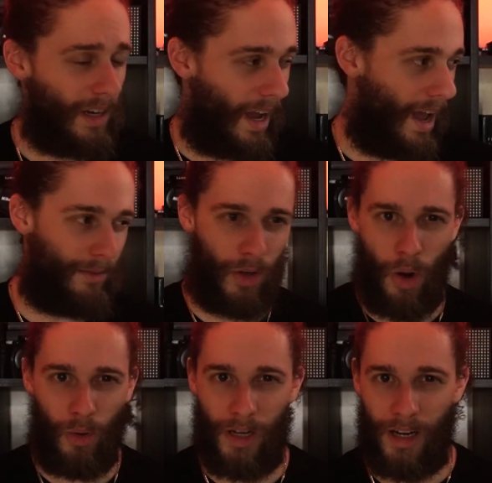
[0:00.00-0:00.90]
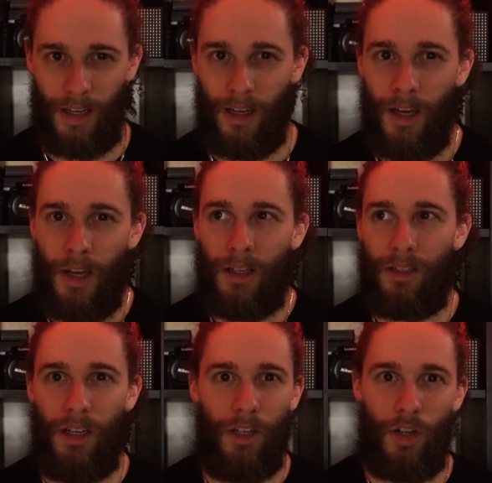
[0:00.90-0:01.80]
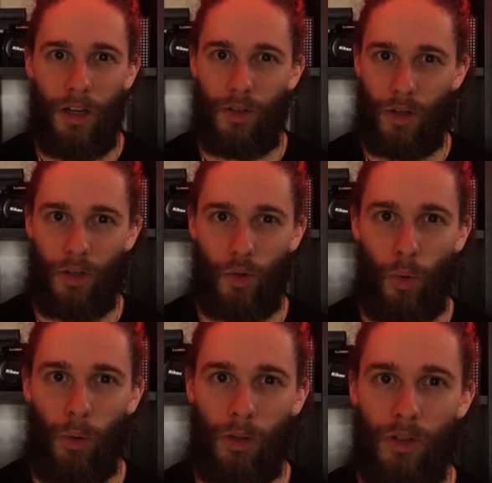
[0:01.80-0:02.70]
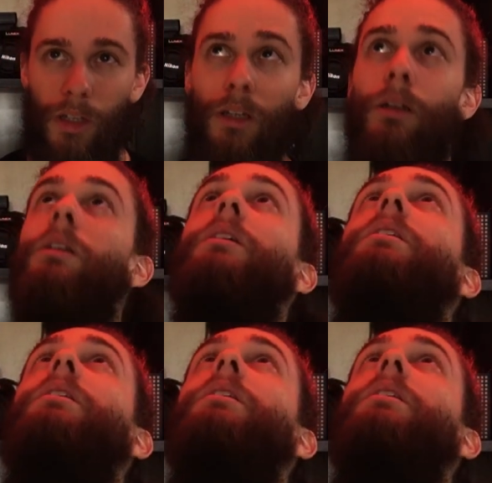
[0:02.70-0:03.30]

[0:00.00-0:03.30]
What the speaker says: I haven't owned any CDJs or controllers in